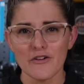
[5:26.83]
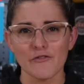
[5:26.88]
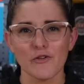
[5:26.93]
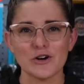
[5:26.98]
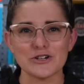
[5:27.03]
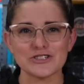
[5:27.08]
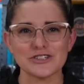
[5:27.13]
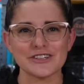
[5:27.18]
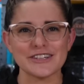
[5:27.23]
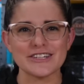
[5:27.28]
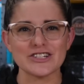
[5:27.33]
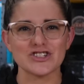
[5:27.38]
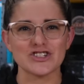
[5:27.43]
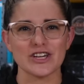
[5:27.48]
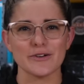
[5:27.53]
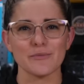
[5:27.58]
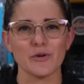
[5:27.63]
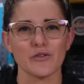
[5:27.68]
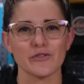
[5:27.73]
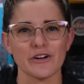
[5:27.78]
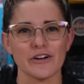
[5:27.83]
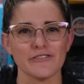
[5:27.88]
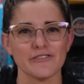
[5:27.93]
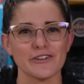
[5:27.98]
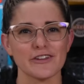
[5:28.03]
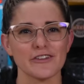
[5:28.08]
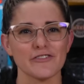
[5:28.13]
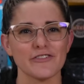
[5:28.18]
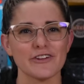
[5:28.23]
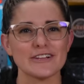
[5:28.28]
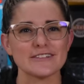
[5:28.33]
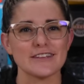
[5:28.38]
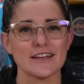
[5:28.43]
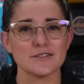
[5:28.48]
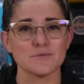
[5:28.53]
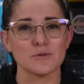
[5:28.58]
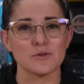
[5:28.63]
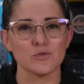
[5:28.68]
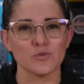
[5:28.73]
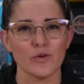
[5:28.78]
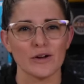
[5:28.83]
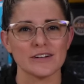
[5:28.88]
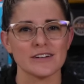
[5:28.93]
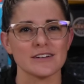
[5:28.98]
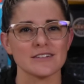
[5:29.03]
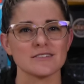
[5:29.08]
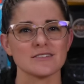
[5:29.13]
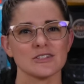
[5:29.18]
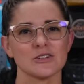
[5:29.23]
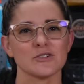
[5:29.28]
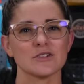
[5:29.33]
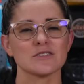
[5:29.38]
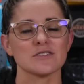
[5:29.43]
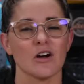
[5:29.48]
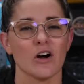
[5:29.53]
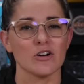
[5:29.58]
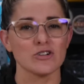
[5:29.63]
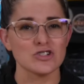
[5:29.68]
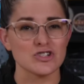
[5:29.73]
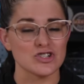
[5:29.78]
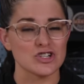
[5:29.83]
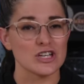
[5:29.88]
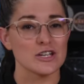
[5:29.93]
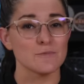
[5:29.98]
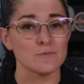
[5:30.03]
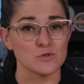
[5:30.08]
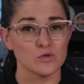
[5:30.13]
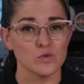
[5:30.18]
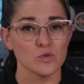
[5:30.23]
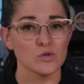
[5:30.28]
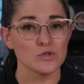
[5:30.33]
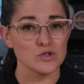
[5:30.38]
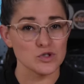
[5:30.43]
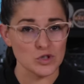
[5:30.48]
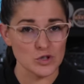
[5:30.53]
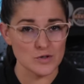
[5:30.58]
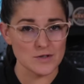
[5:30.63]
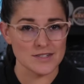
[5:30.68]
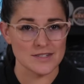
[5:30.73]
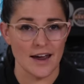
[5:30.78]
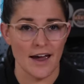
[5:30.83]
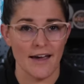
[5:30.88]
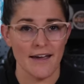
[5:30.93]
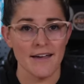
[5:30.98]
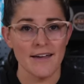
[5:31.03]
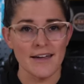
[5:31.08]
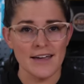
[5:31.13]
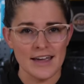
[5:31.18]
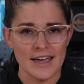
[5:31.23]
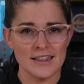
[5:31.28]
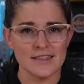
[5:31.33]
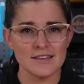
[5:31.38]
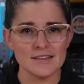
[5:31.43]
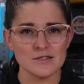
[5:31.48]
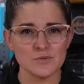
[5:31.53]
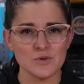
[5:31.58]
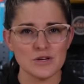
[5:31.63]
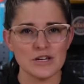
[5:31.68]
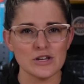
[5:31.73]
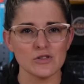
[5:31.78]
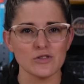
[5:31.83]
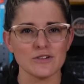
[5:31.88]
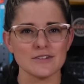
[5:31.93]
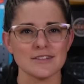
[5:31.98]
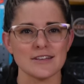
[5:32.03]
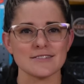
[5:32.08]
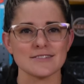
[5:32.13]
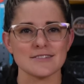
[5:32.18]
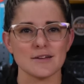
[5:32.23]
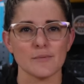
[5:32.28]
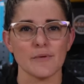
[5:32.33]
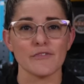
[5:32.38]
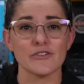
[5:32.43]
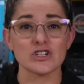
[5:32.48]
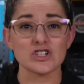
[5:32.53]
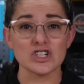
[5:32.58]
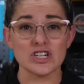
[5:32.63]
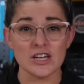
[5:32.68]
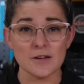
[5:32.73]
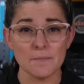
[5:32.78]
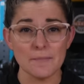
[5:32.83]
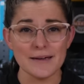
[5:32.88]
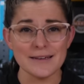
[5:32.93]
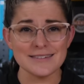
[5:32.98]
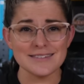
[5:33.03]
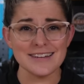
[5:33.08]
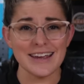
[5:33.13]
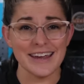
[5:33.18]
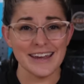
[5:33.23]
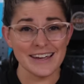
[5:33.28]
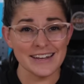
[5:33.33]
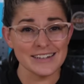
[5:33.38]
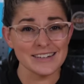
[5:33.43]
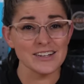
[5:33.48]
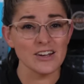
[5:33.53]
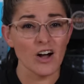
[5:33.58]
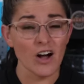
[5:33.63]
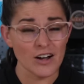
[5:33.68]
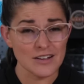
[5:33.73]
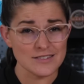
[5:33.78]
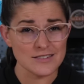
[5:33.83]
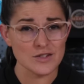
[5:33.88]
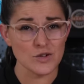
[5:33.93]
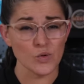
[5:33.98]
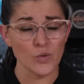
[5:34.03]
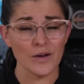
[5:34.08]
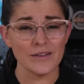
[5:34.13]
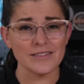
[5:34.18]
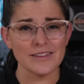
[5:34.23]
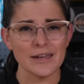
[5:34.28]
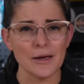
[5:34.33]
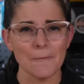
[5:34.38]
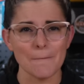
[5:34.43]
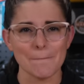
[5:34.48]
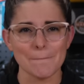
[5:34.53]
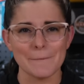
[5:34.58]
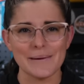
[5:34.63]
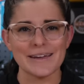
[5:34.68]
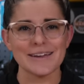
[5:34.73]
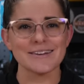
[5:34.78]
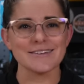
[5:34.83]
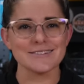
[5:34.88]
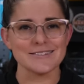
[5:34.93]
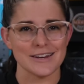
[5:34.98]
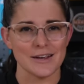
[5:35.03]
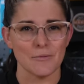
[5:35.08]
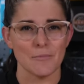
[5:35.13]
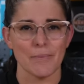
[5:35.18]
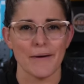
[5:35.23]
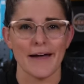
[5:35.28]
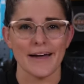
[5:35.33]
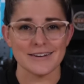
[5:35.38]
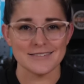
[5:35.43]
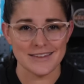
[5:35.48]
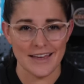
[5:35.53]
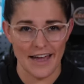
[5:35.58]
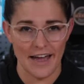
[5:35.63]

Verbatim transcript: Fortunately, Jim over at Philly Fixed has been running a series called Cheap Tool Tuesday, and this week he looks at some of the cheapest and consequently biggest impacts